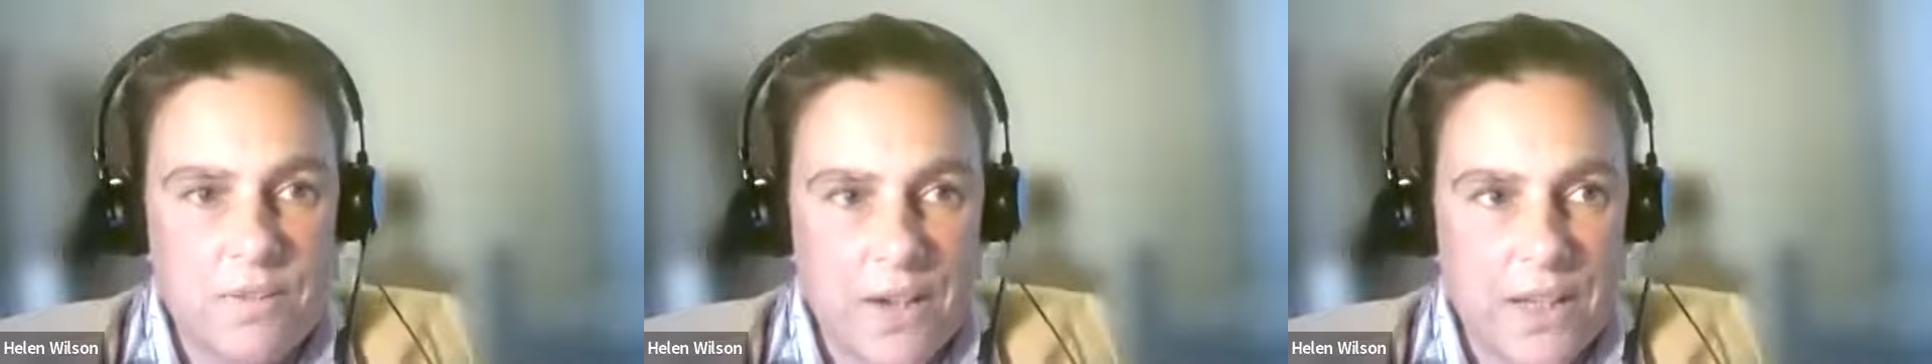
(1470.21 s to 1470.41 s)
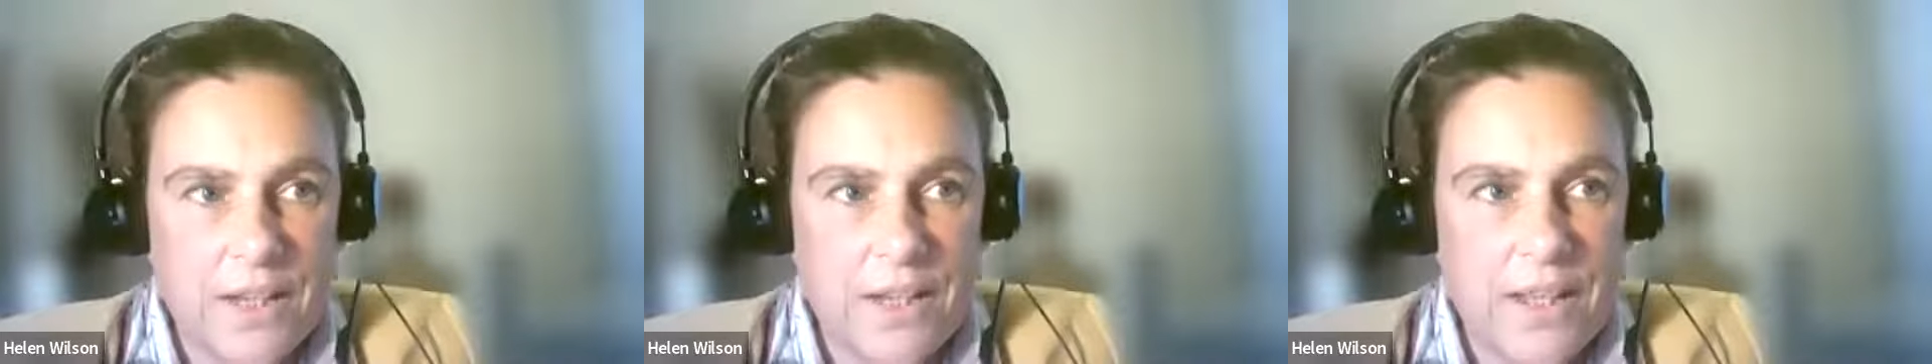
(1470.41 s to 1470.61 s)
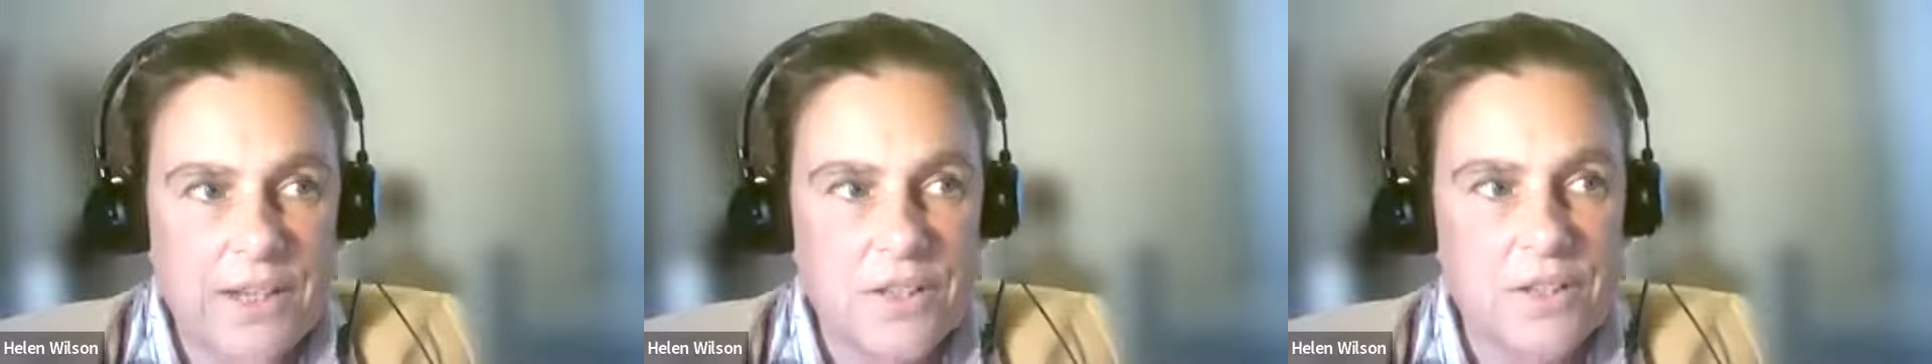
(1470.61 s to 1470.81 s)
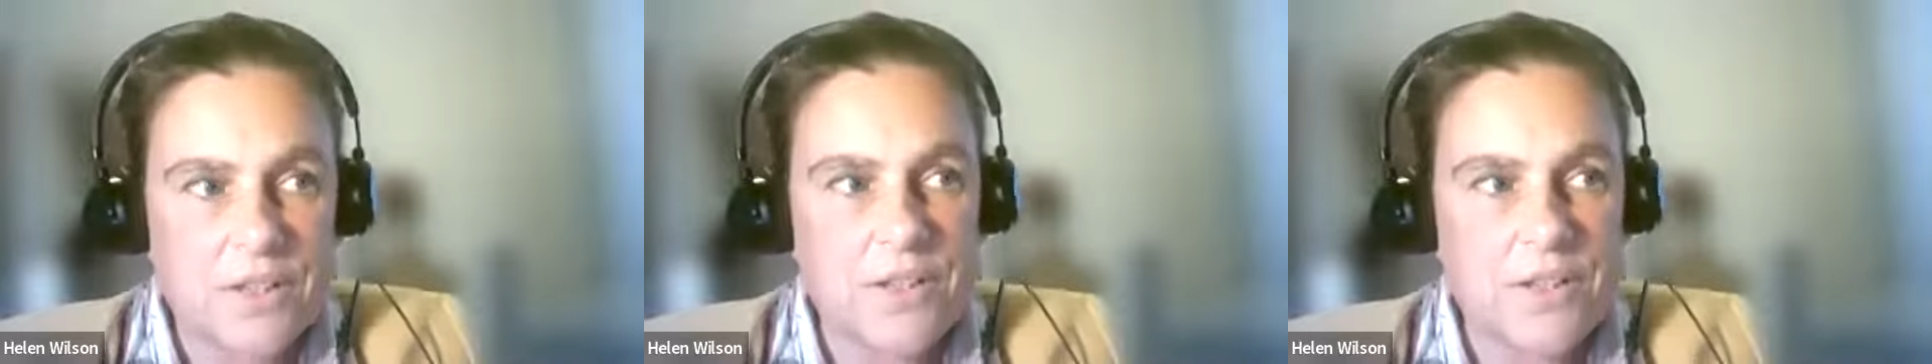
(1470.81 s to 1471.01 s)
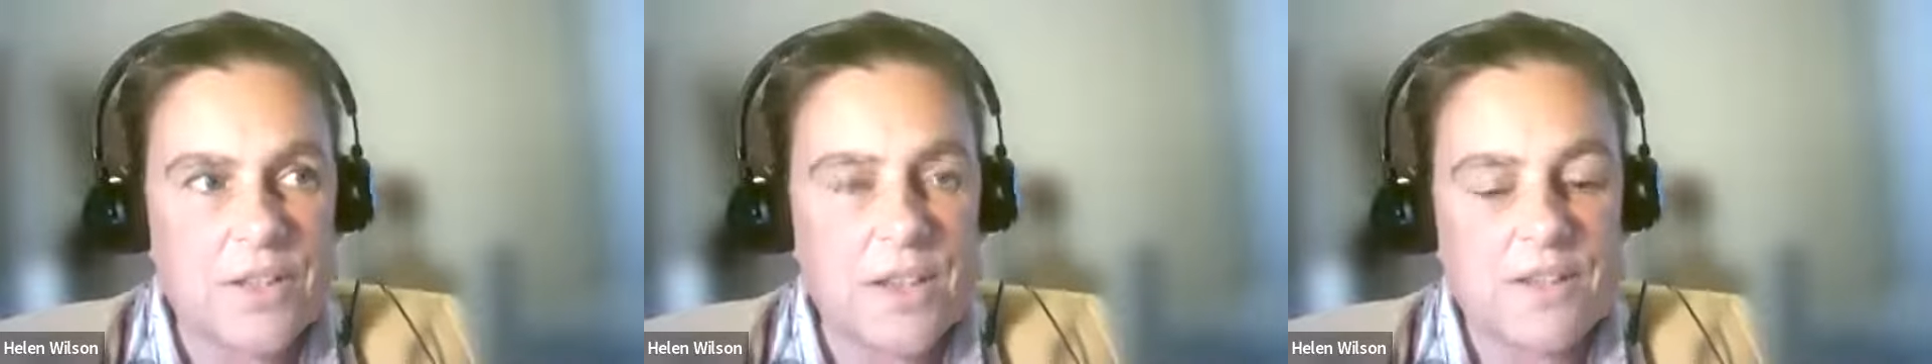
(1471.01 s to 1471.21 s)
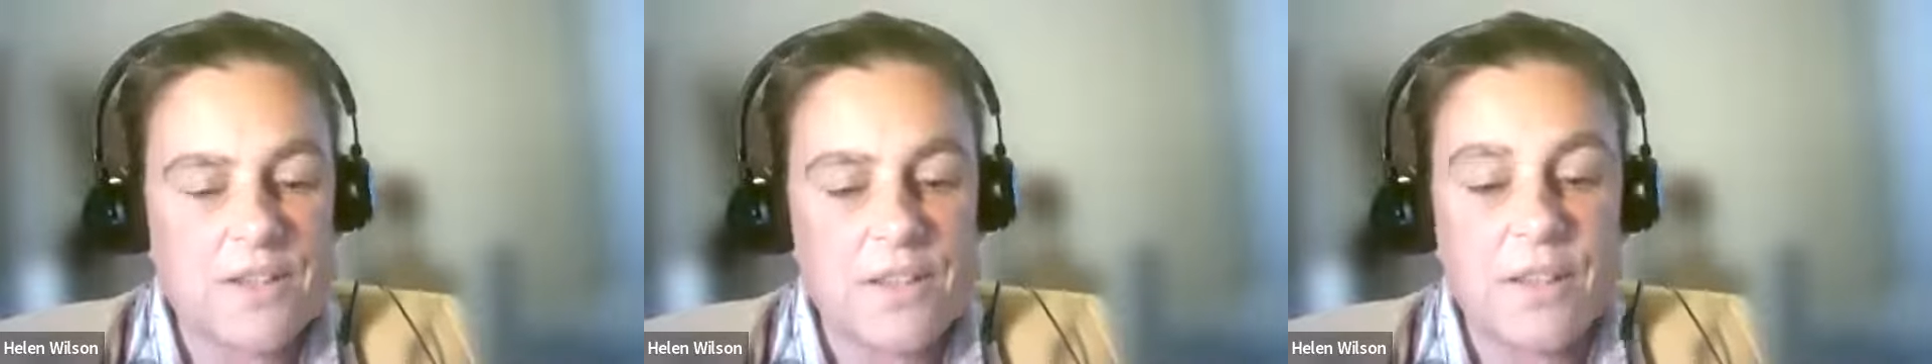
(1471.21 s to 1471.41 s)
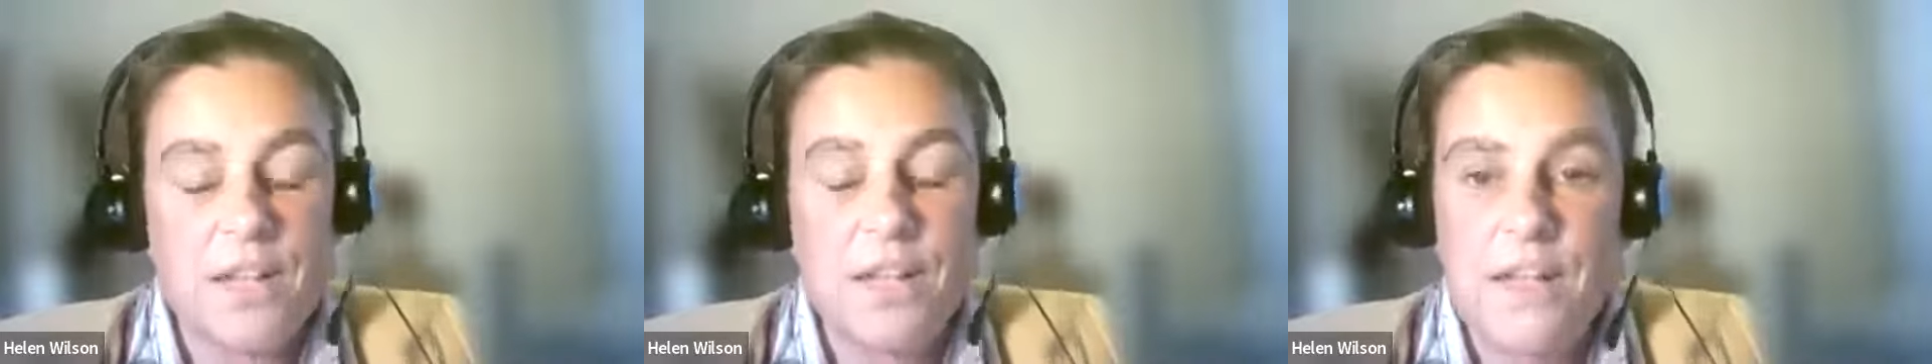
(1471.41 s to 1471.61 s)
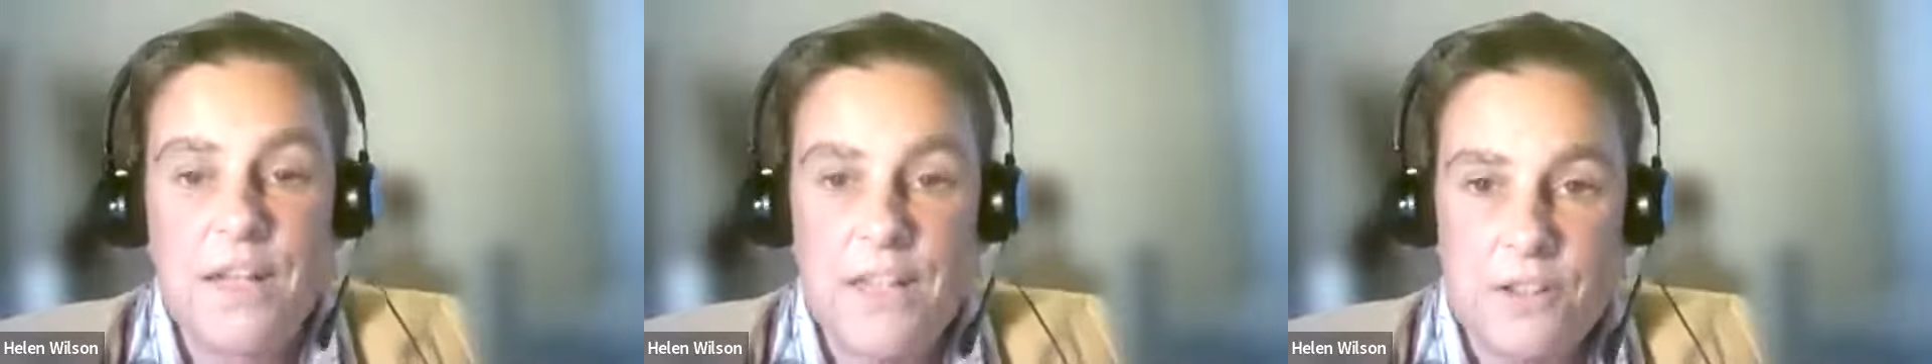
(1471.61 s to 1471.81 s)
regulations as a
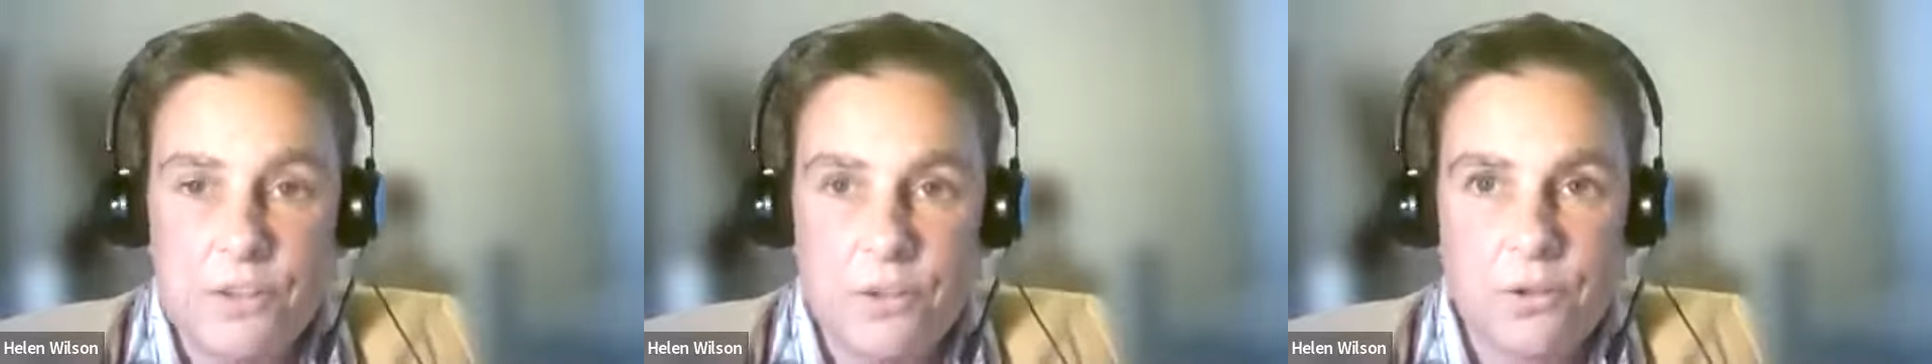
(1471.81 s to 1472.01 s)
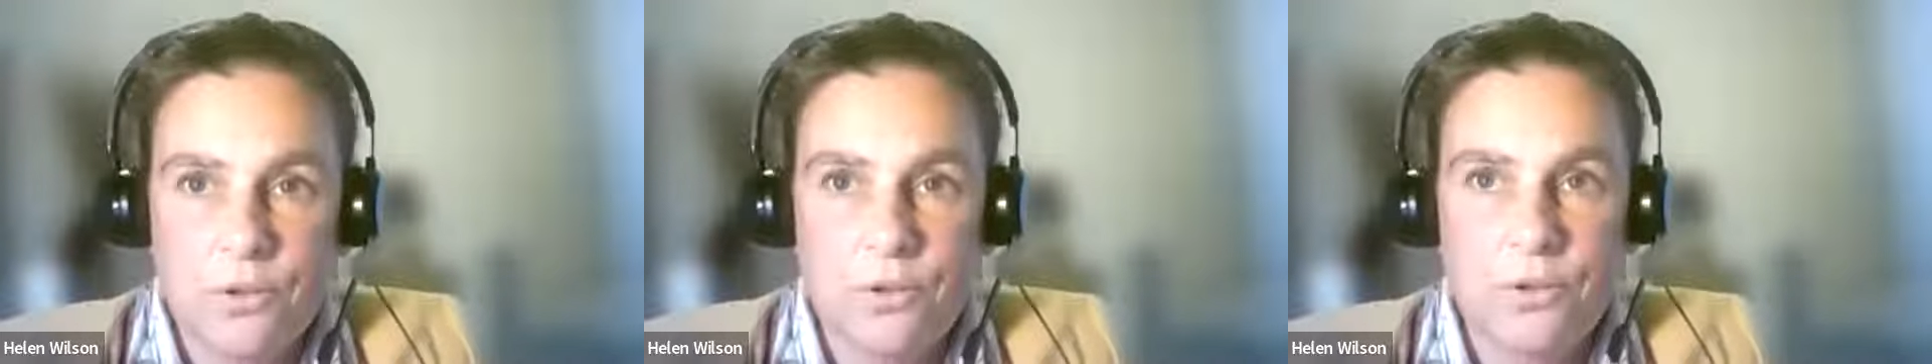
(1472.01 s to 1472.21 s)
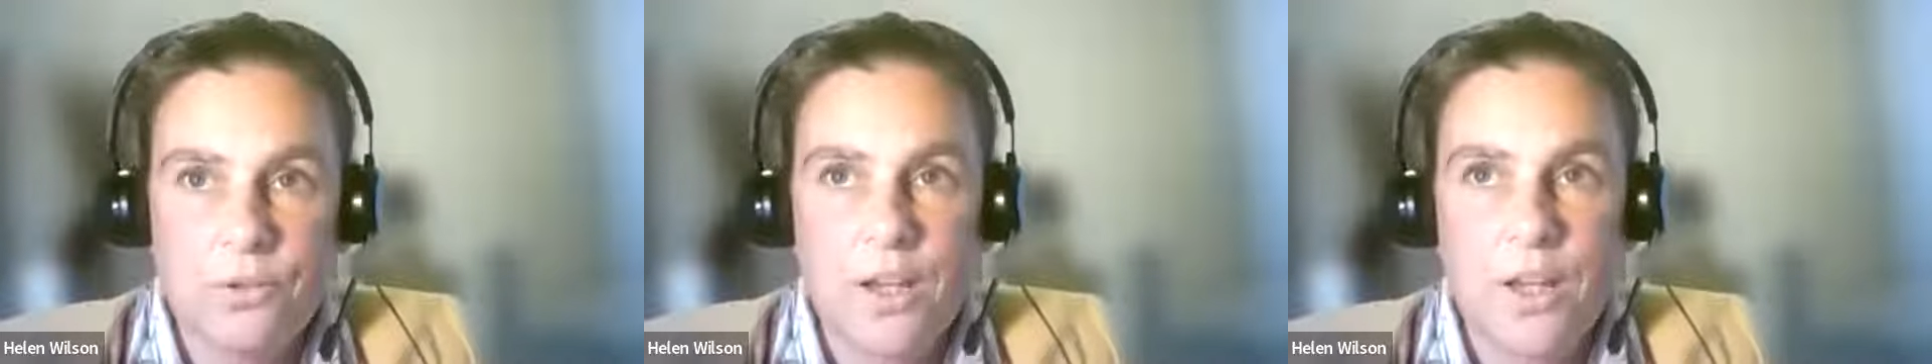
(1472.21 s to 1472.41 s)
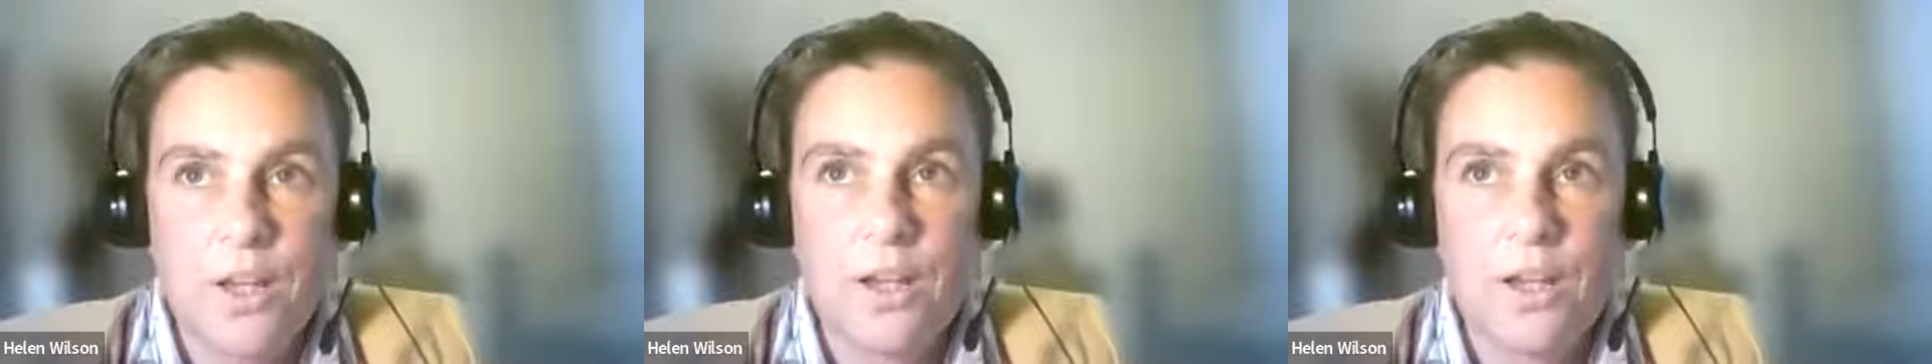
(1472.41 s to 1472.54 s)
legal